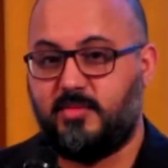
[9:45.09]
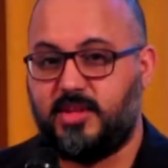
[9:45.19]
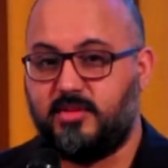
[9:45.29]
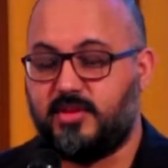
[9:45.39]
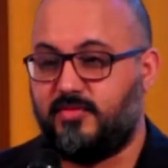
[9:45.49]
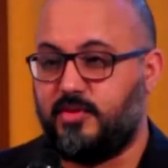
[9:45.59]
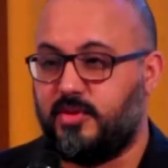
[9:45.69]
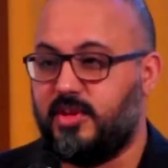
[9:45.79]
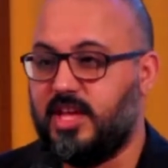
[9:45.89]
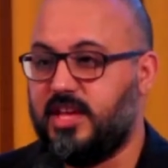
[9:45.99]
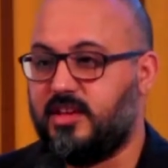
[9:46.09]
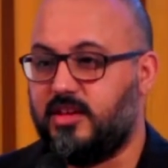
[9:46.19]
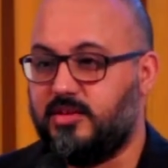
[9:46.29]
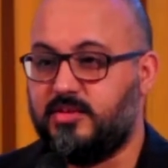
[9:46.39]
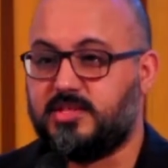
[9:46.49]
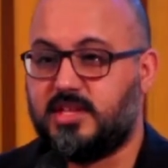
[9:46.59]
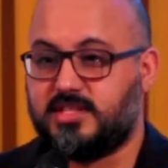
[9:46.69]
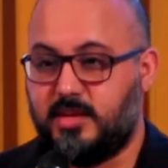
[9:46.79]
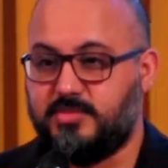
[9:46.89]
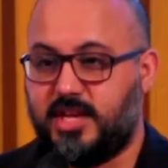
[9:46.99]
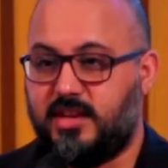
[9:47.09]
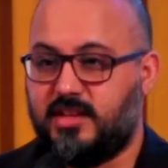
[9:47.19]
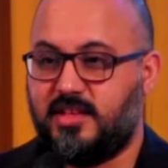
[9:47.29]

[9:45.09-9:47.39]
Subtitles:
We look for, who's our subject.